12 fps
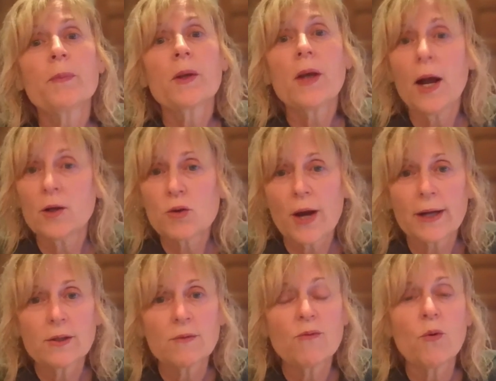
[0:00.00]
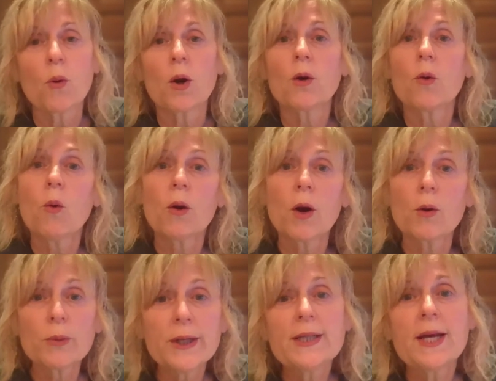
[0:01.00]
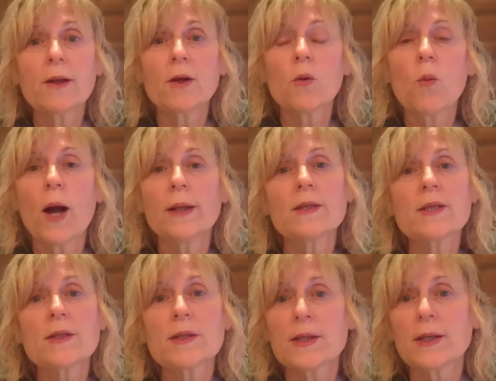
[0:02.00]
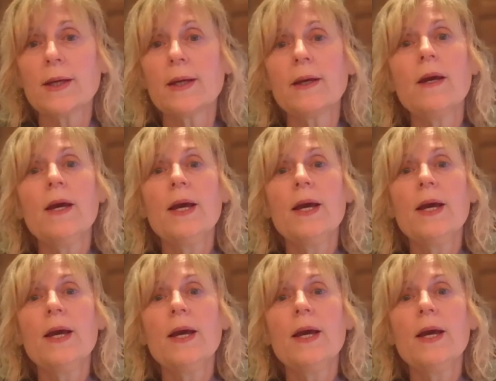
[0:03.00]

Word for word: contracted for or a retailer wants sitting